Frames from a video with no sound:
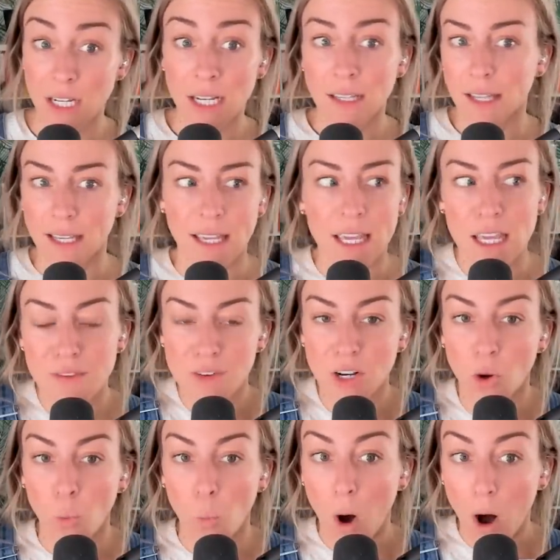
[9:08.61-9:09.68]
like even a
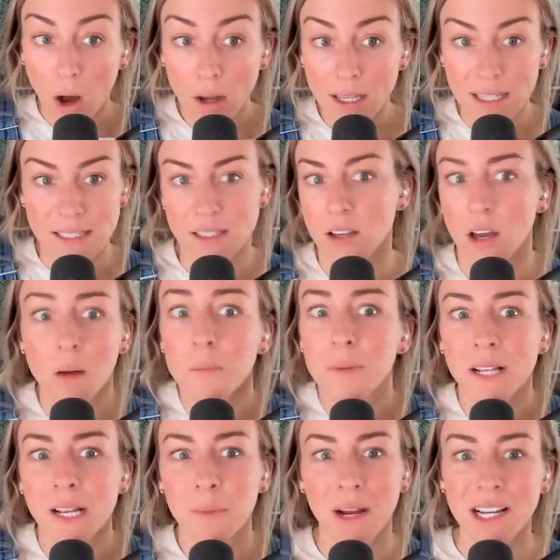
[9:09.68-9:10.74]
walk is
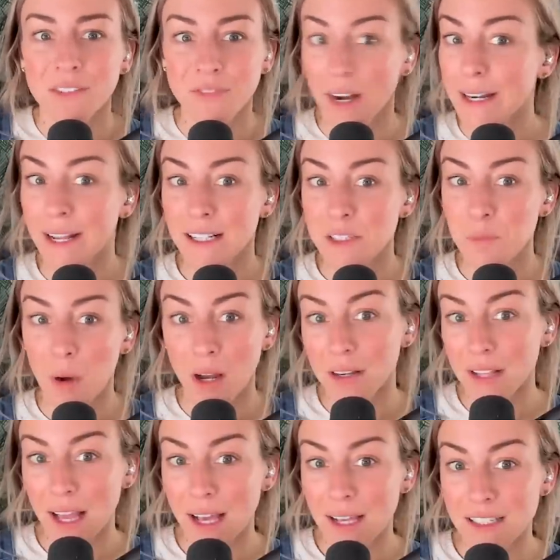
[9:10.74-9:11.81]
accompanied by a finance
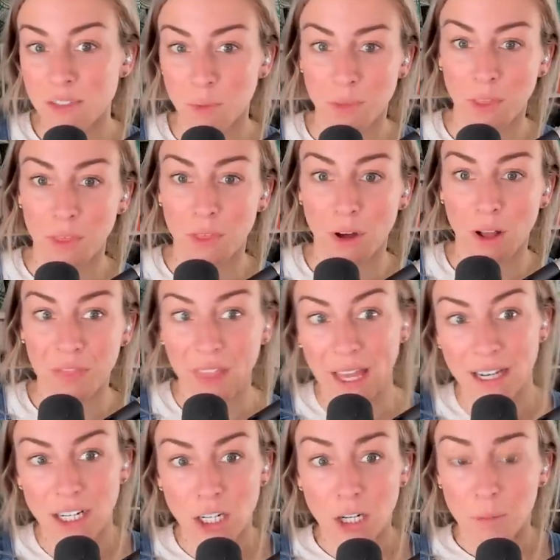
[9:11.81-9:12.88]
podcast with the thought that